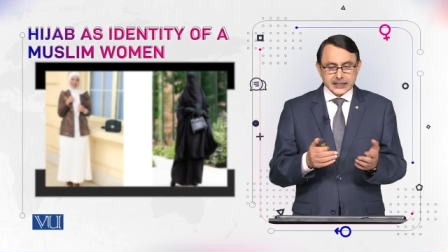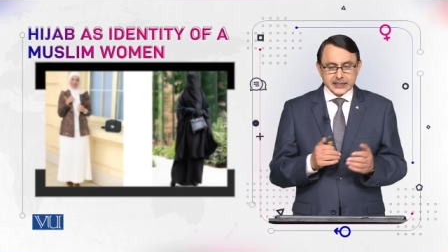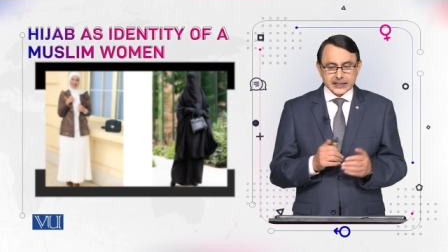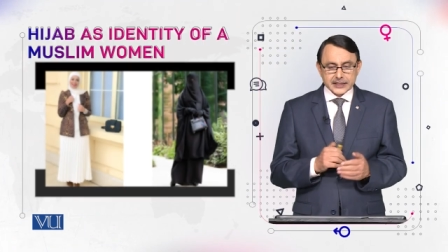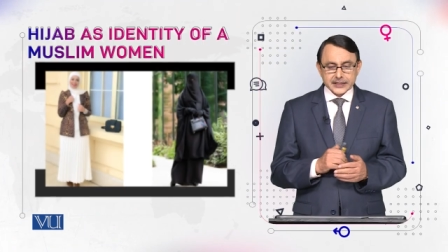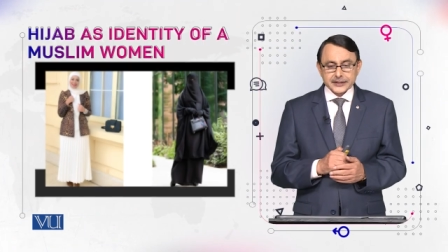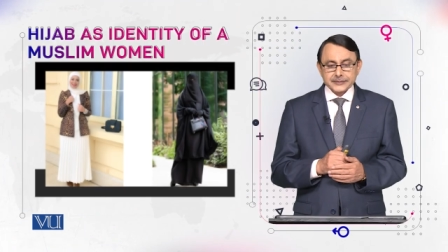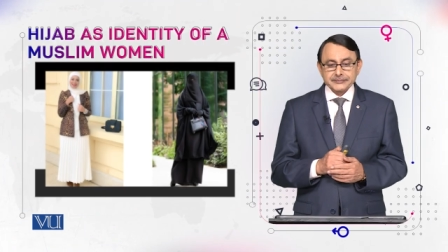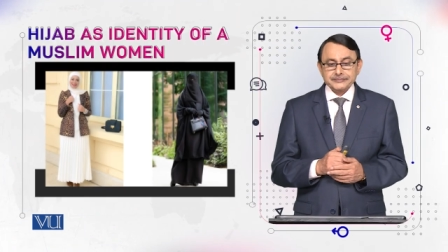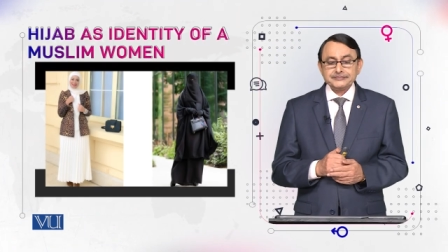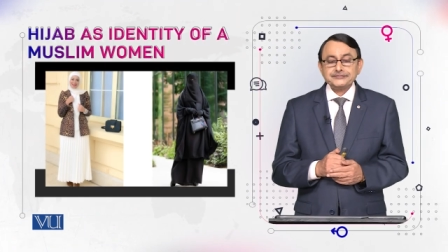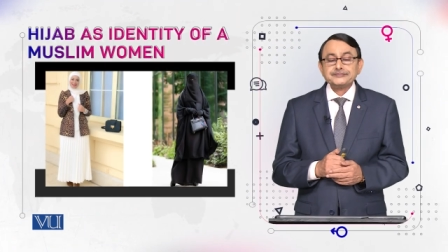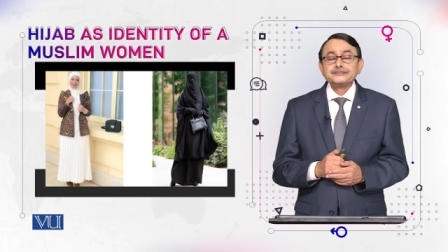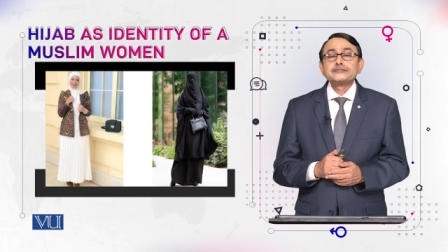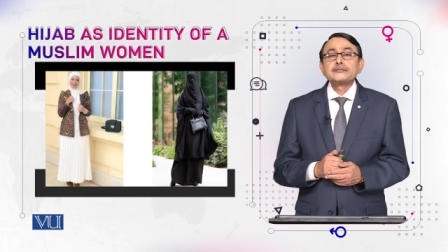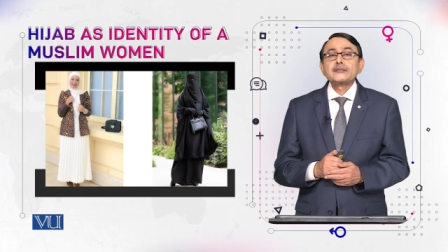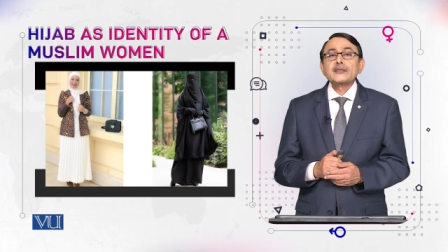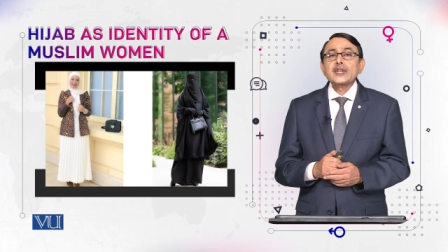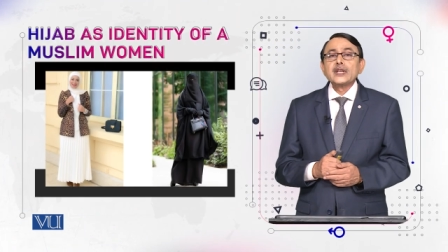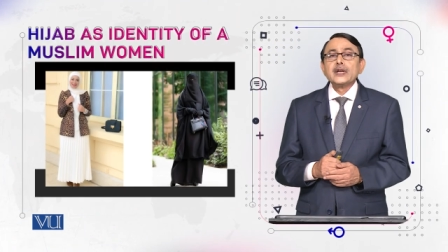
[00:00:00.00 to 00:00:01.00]
here
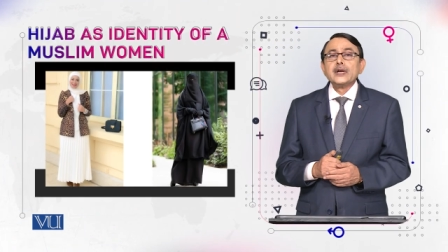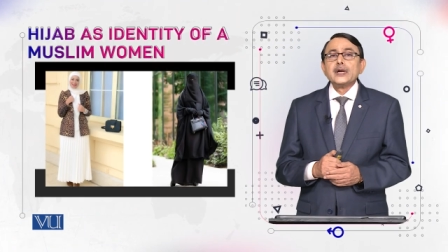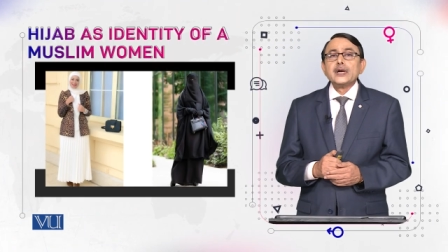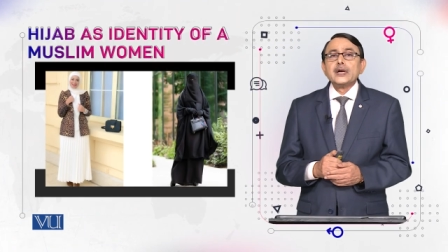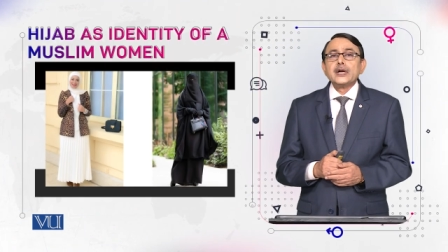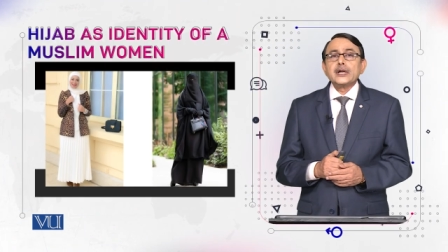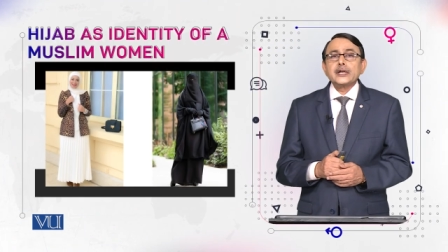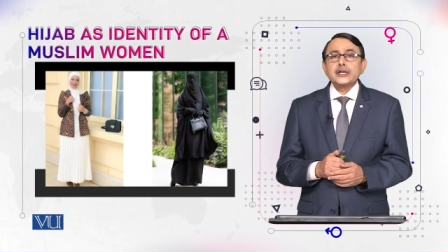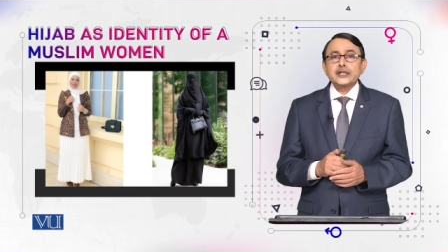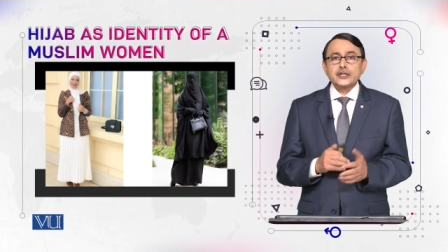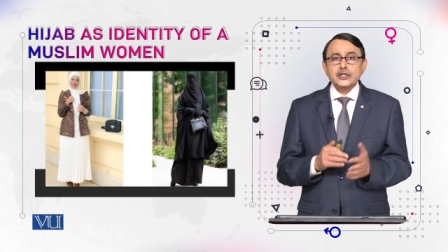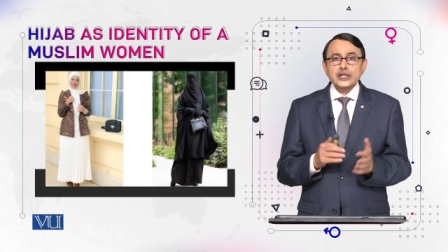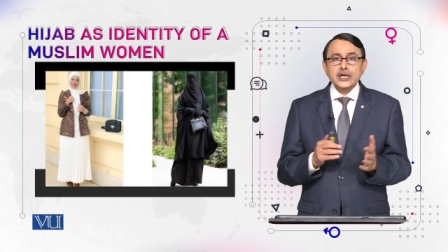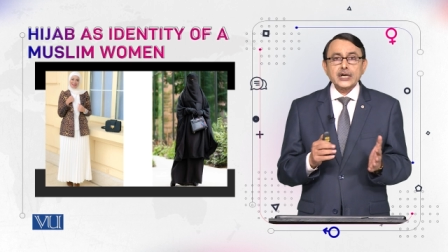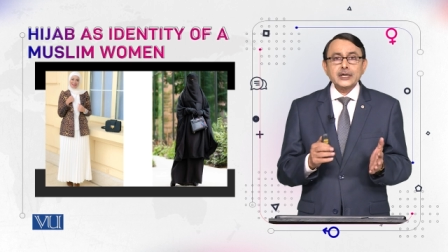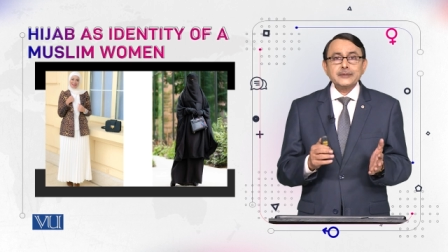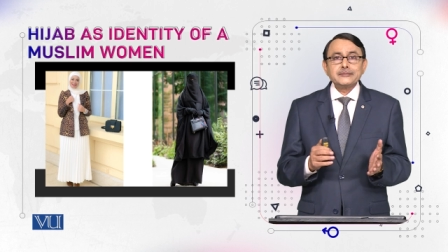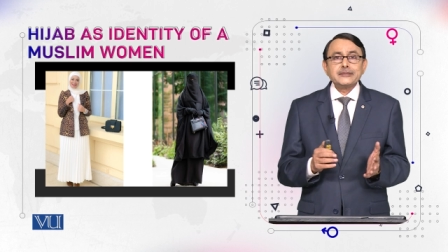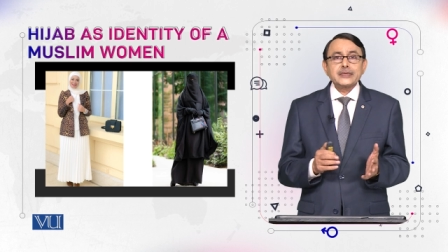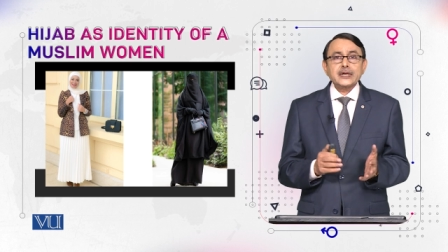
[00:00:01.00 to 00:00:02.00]

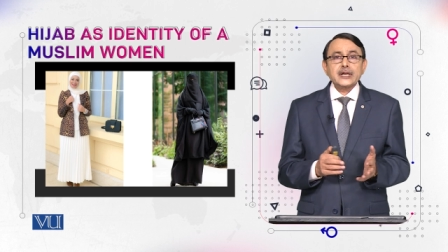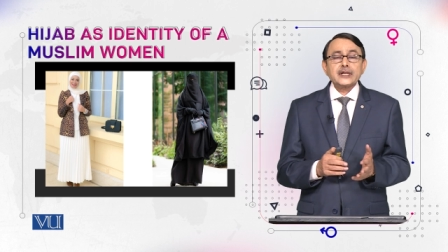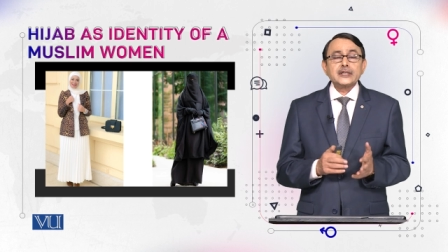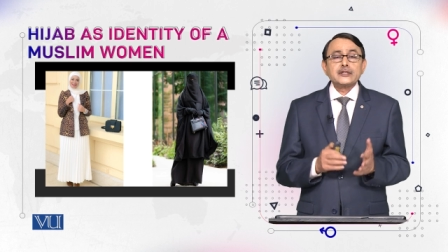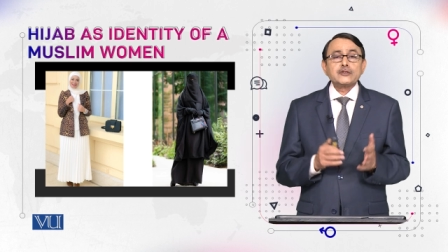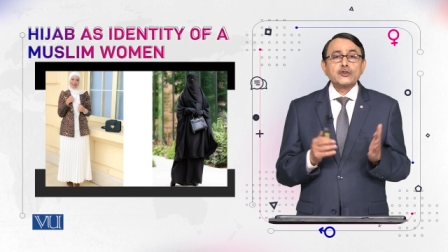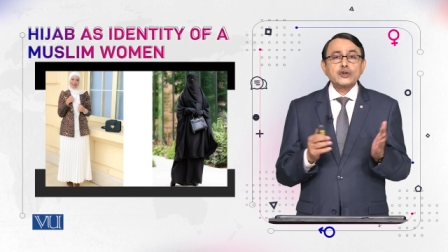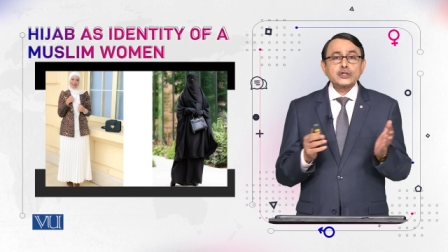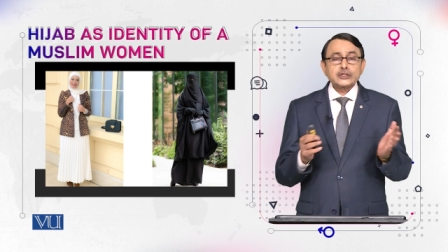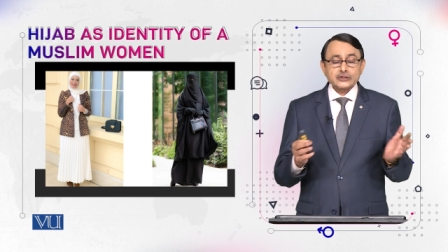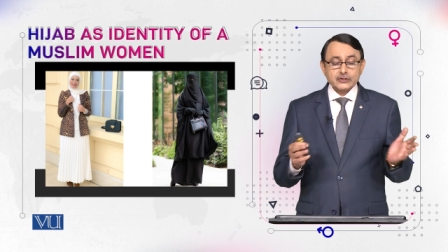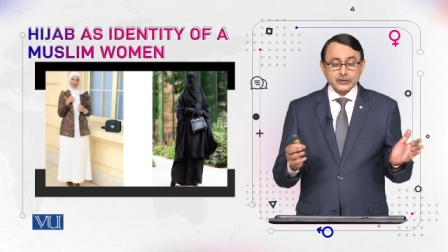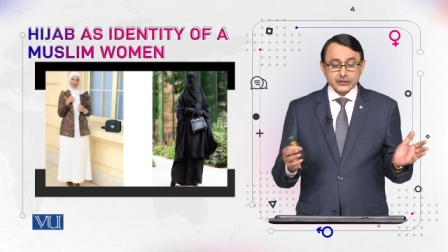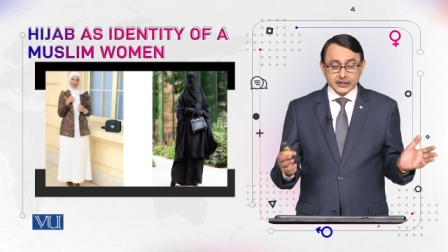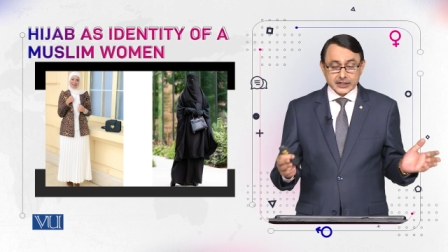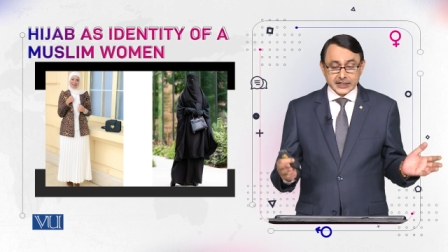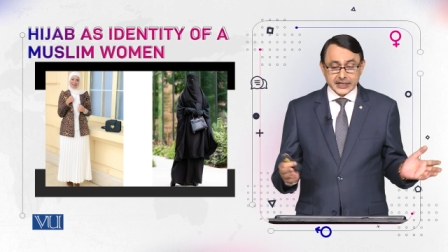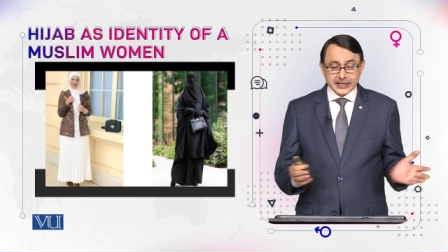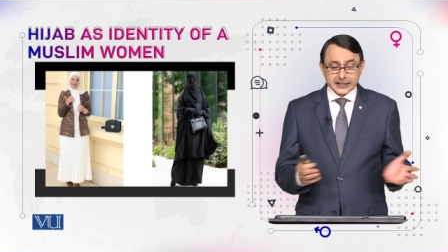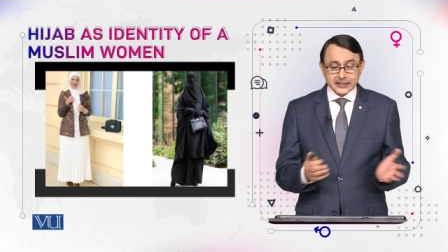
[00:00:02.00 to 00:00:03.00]
hijab is also
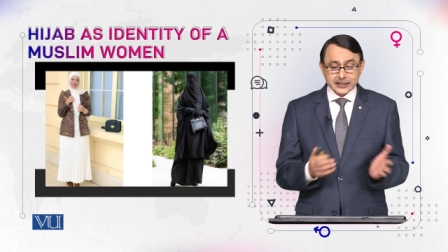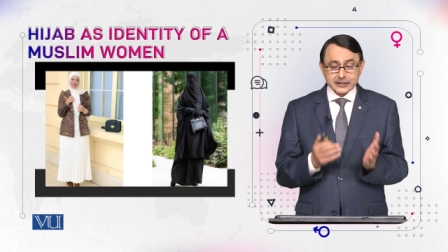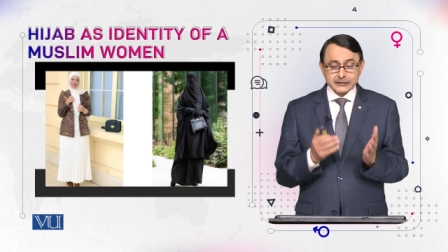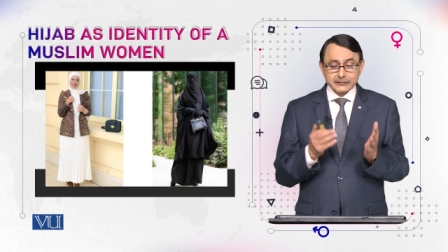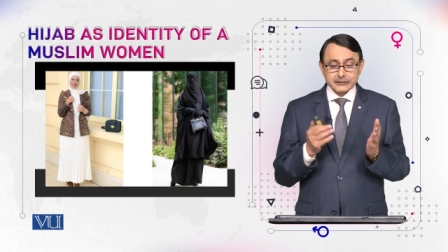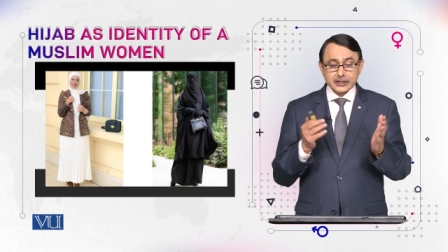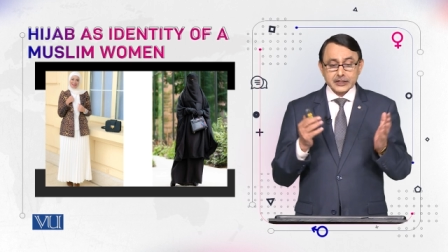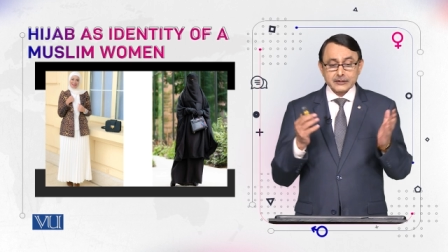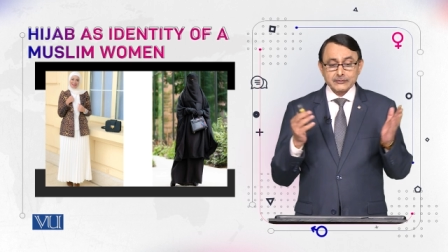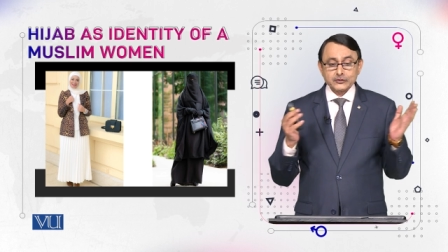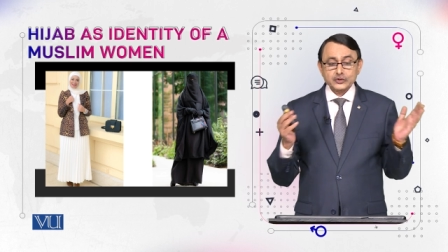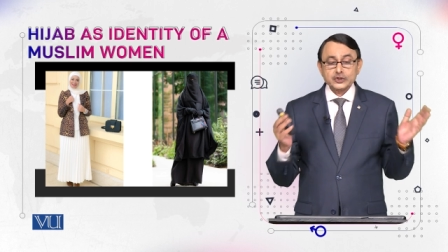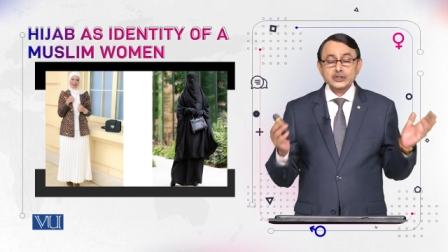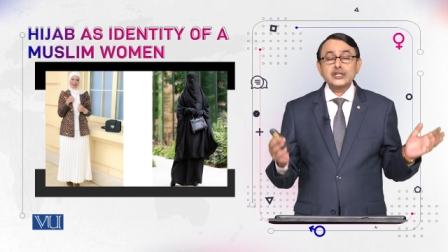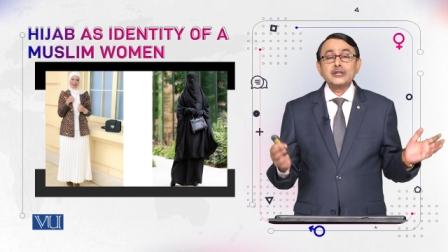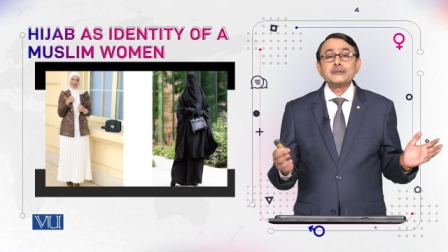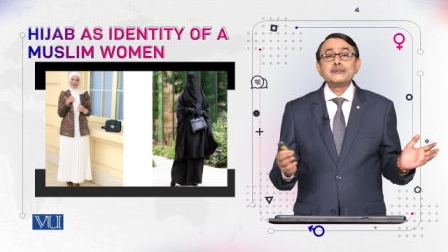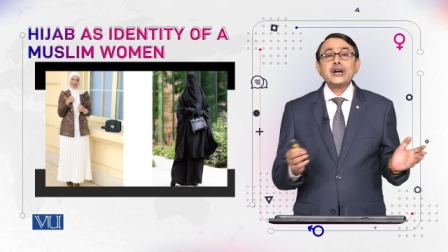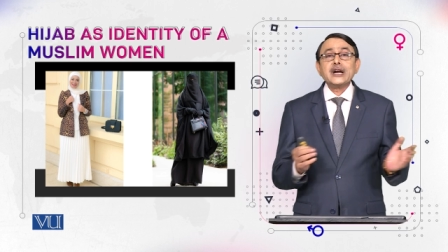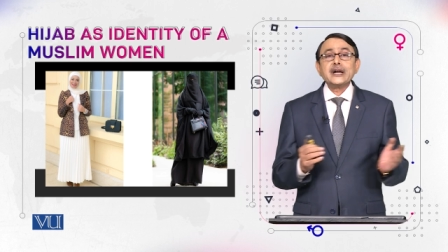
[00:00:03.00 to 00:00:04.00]
related with
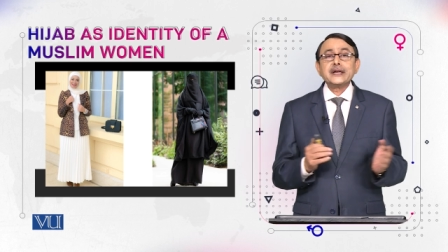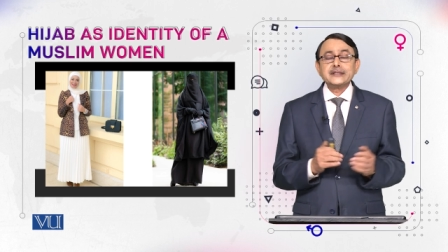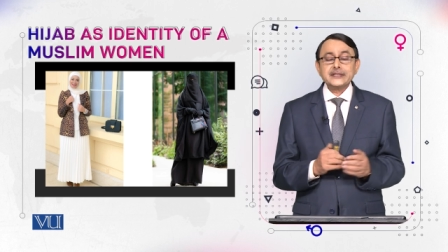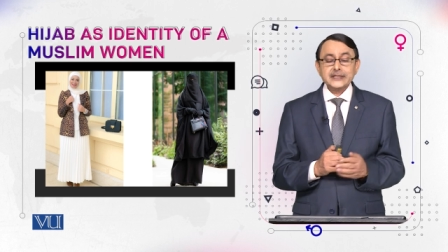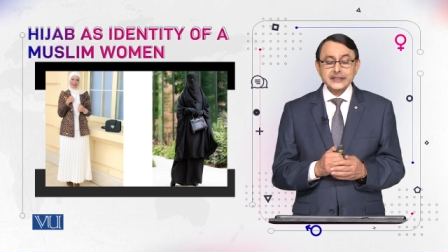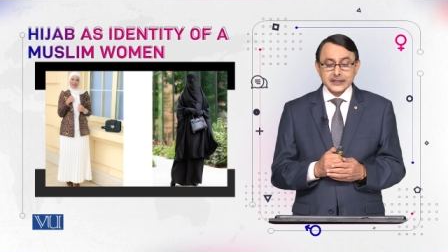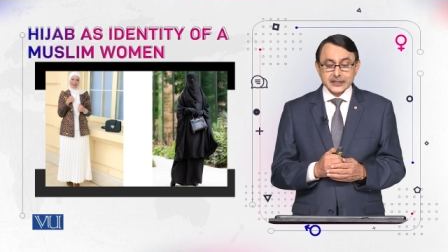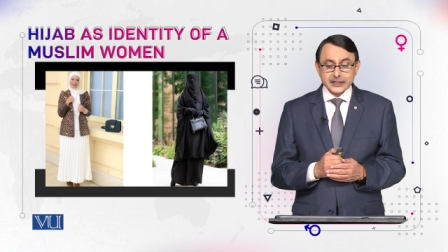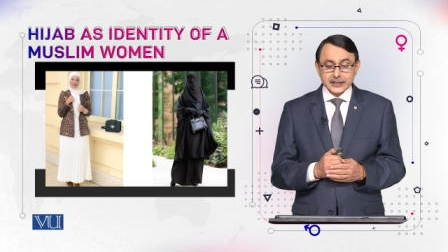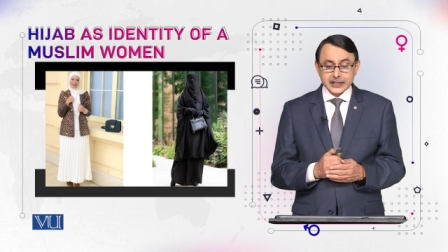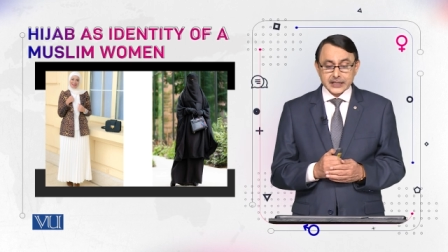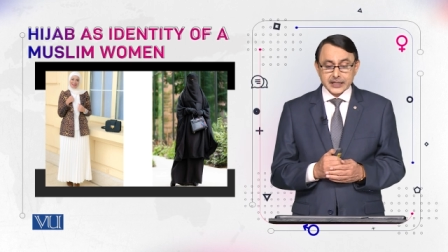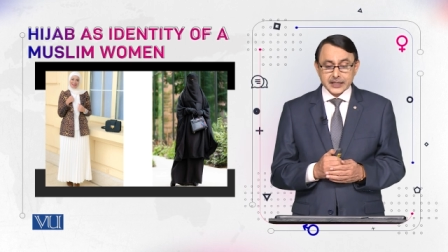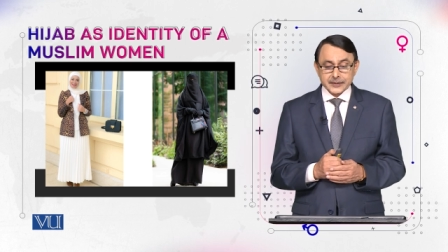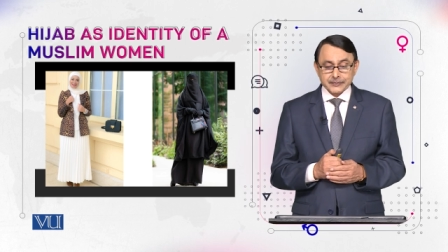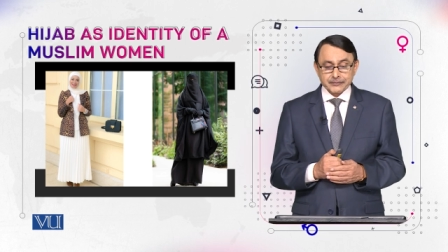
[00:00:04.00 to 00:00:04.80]
Muslim identity